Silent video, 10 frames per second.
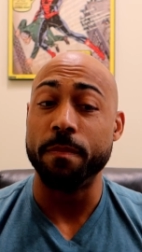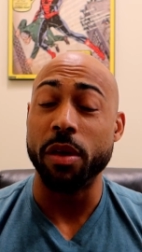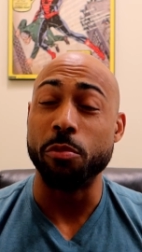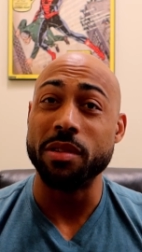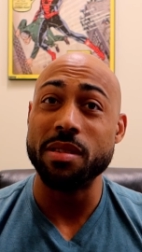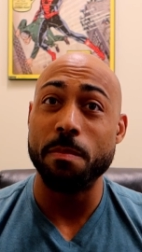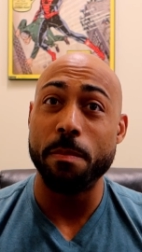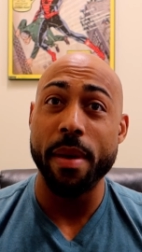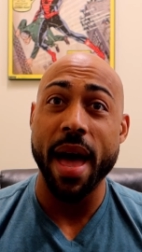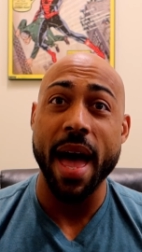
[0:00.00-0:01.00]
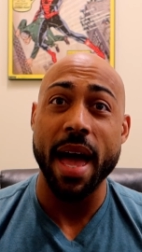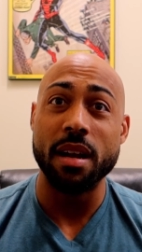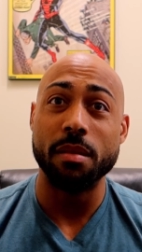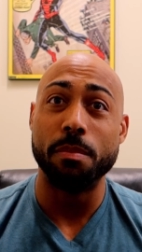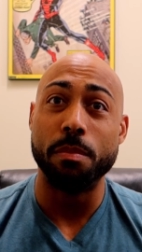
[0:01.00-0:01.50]
It wasn't
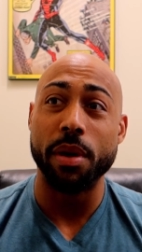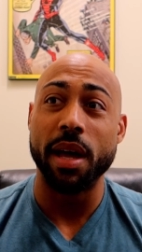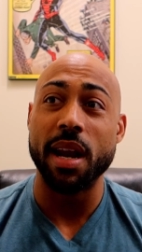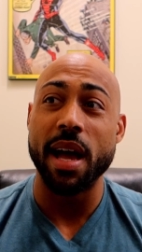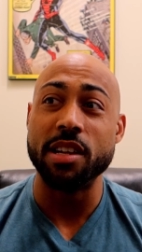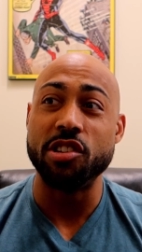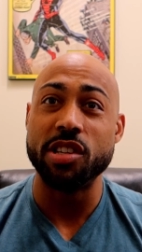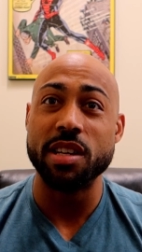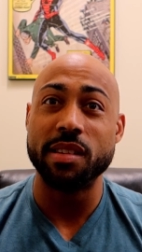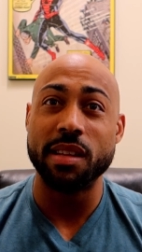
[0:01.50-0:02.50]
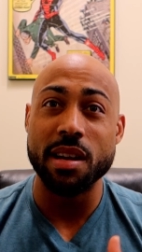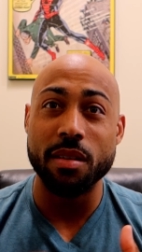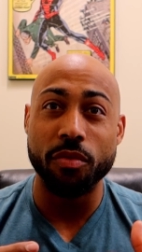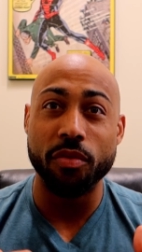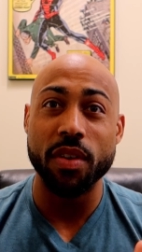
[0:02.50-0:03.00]
bad, but I just
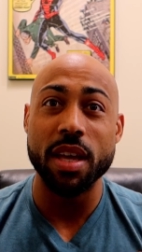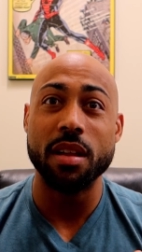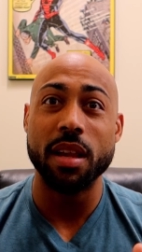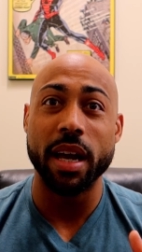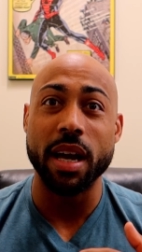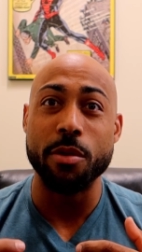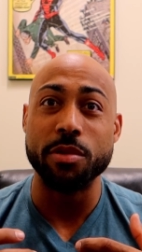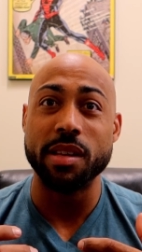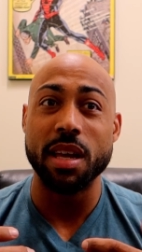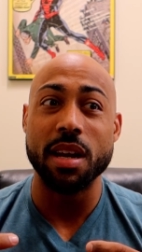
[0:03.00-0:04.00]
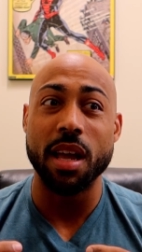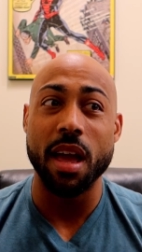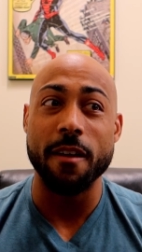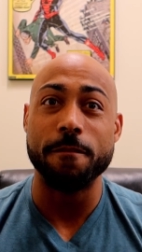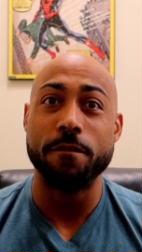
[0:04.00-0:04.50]
didn't feel like I was getting
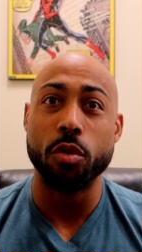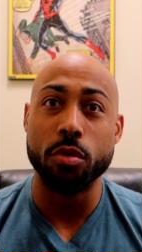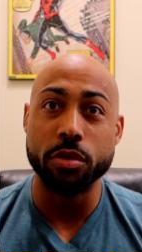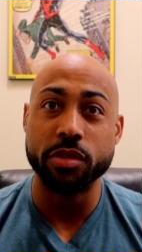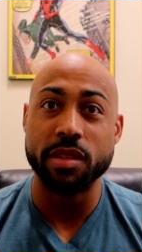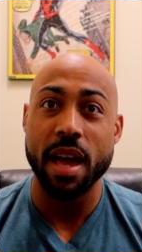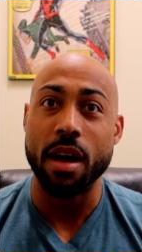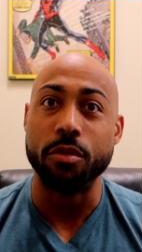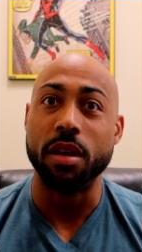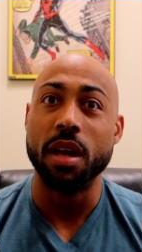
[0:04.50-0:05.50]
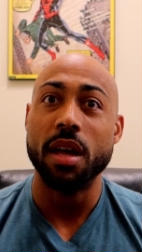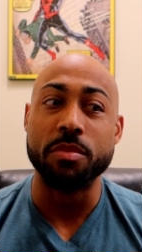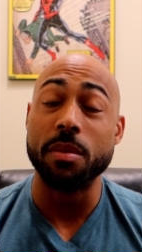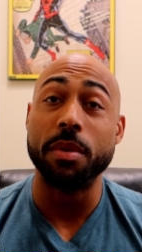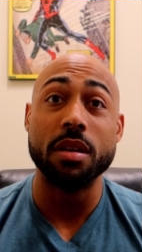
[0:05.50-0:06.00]
a full sound.
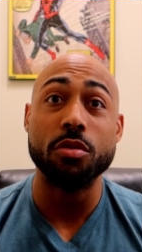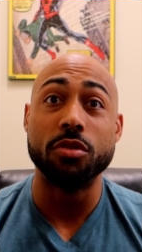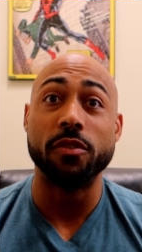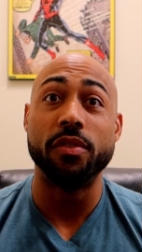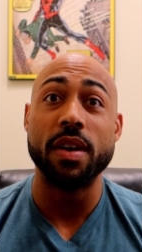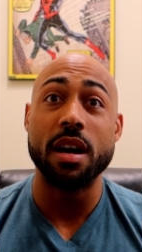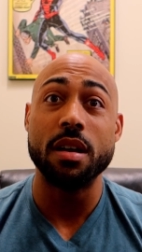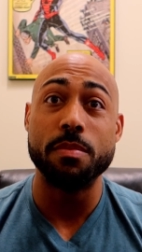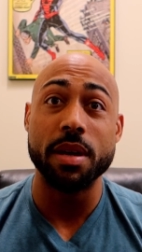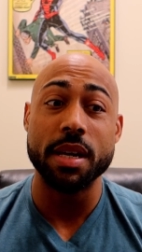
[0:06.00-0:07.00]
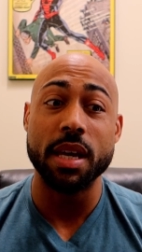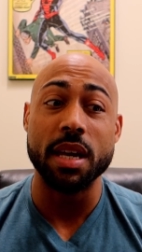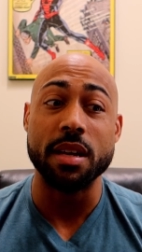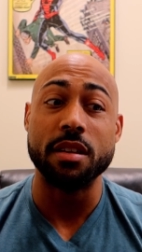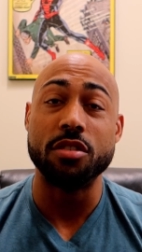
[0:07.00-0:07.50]
I'm somebody who's very big
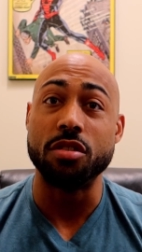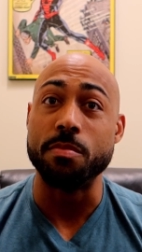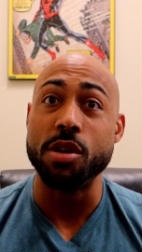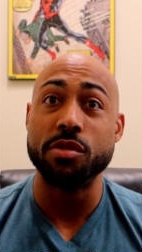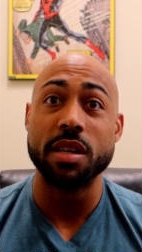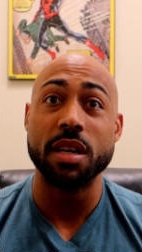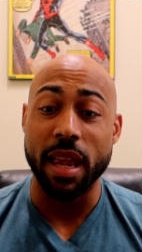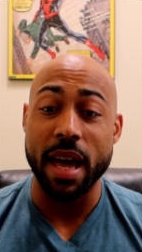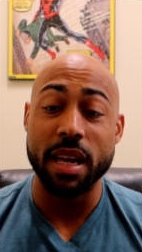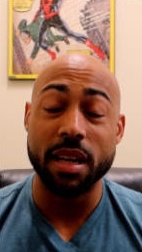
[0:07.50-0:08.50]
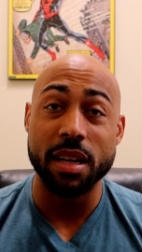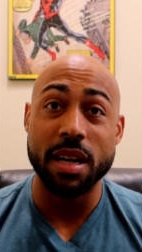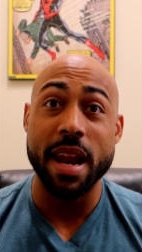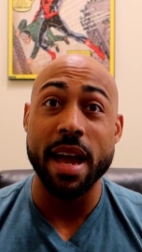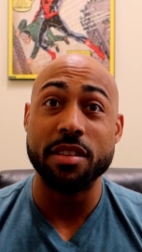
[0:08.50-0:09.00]
into music. I like
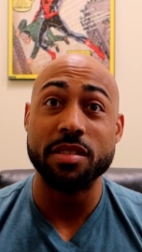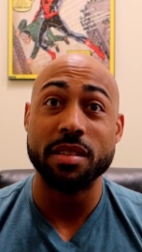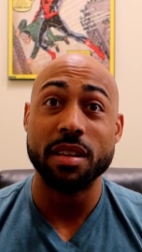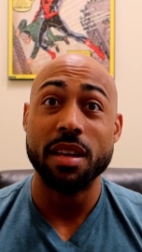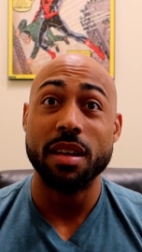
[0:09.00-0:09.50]
nice